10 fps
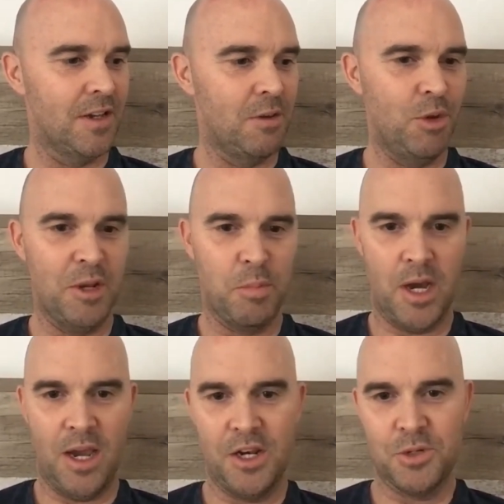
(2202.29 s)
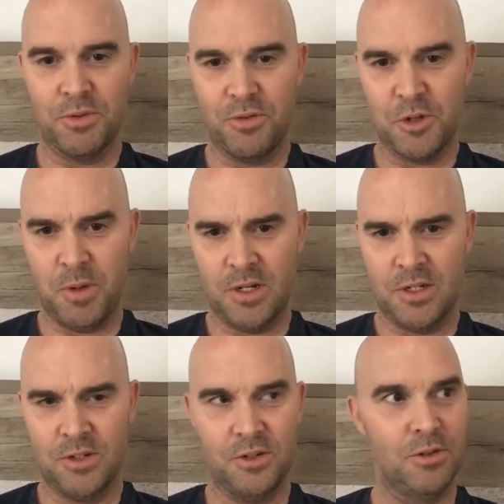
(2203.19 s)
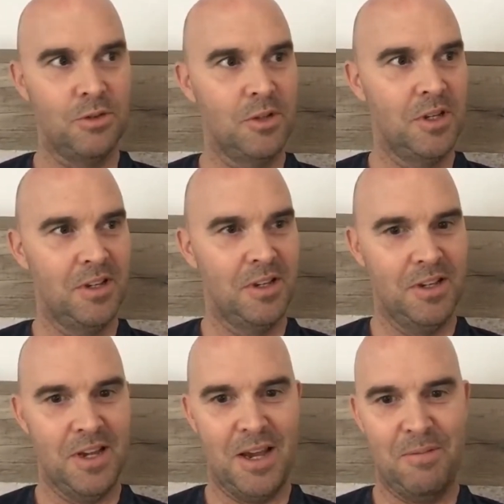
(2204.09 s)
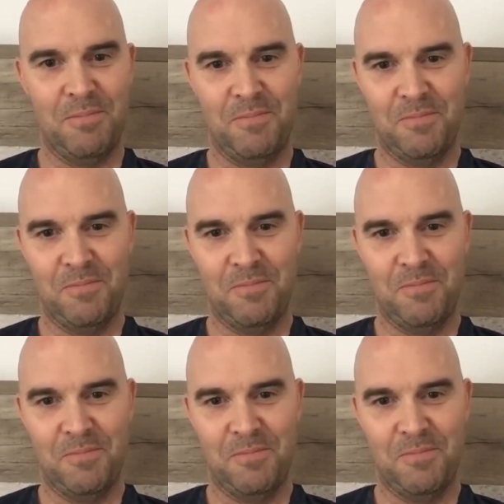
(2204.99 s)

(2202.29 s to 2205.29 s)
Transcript: community page with respect to the